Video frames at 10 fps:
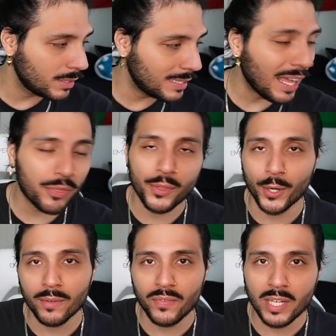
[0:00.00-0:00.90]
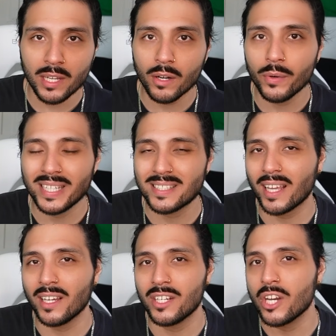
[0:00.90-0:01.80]
That 3rd video, it's like
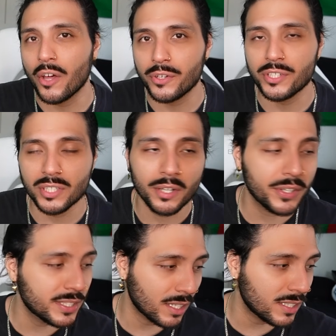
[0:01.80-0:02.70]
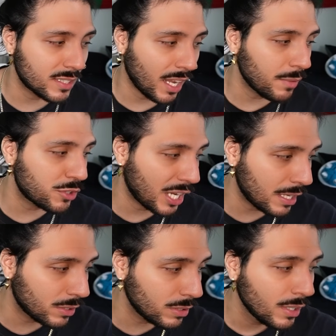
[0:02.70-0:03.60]
another series on the same
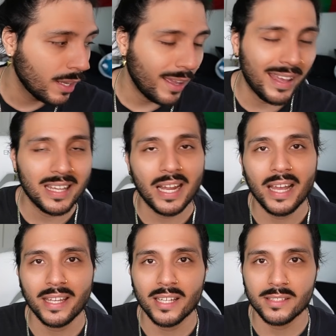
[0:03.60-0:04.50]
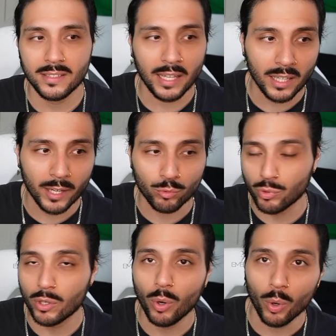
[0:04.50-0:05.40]
channel, and I guess they like
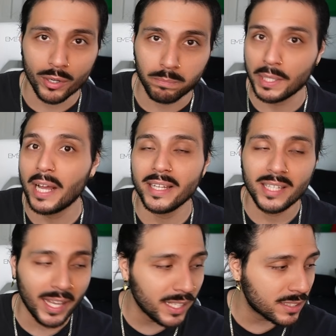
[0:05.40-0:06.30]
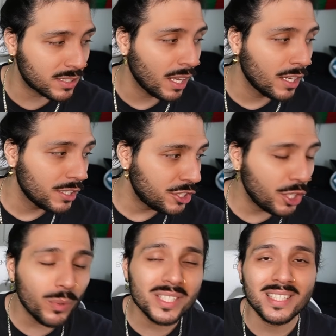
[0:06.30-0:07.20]
record blind dates. She
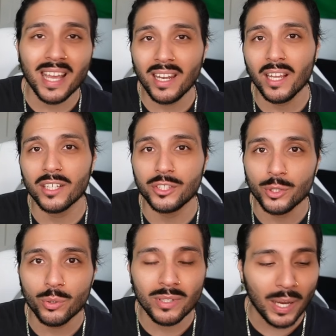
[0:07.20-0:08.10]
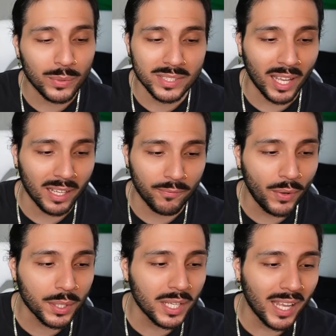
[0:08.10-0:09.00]
was dating a dude that was like
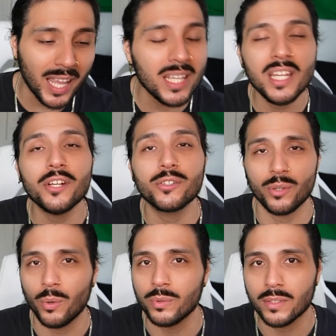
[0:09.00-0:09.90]
fucking 80 years old.